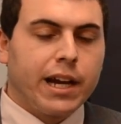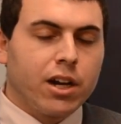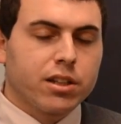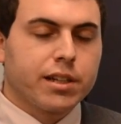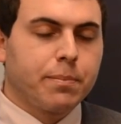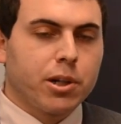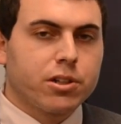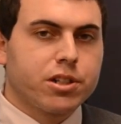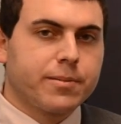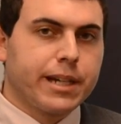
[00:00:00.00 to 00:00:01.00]
On the
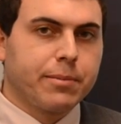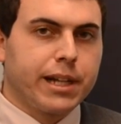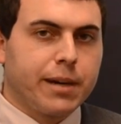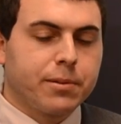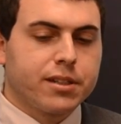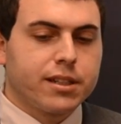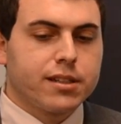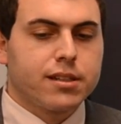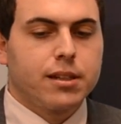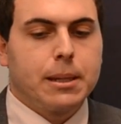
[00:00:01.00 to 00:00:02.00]
partnership side with
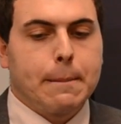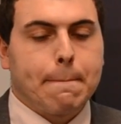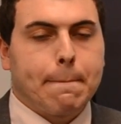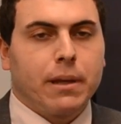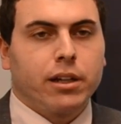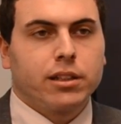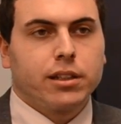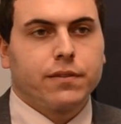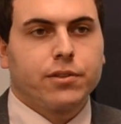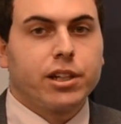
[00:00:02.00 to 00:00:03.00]

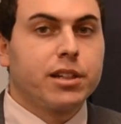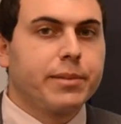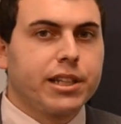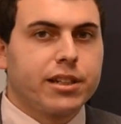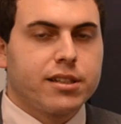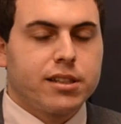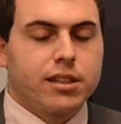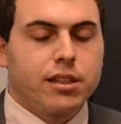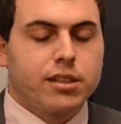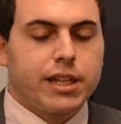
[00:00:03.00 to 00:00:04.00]
Albertsons, for intermediate
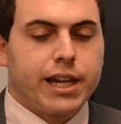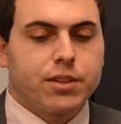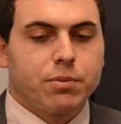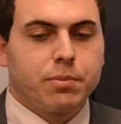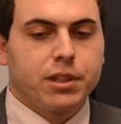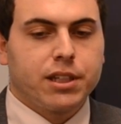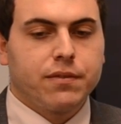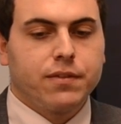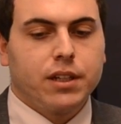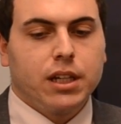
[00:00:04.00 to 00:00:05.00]
stats, we believe